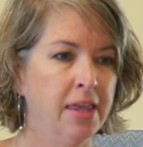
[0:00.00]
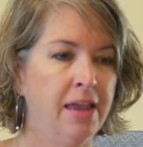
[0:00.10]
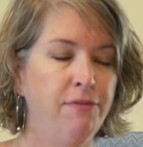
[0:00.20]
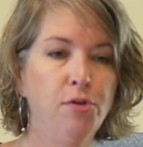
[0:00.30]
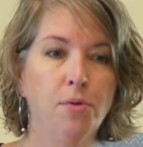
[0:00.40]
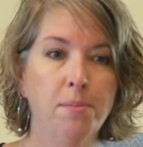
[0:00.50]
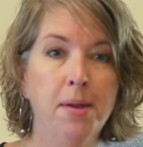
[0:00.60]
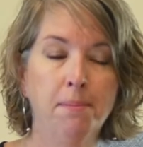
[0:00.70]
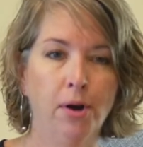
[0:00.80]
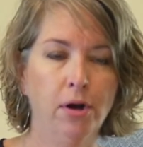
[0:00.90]
if you
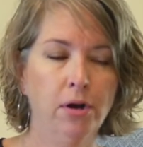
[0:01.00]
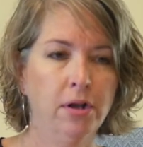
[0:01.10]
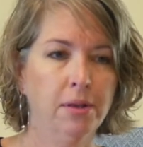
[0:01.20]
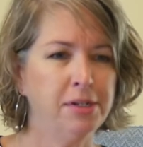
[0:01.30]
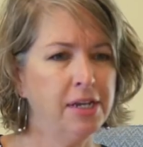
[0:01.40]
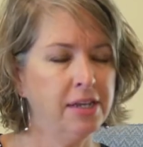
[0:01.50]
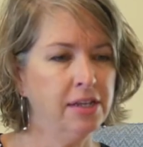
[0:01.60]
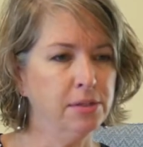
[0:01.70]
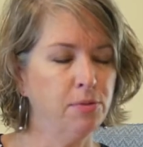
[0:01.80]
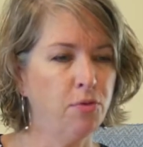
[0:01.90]
remember, let me tell you
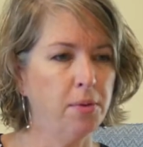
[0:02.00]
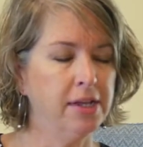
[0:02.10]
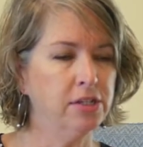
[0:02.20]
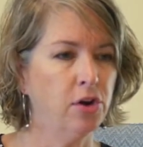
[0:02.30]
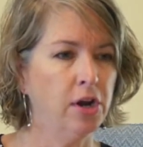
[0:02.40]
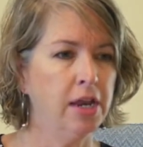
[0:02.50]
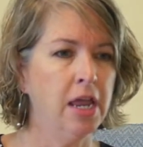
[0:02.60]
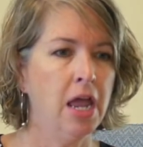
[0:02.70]
this before we get started.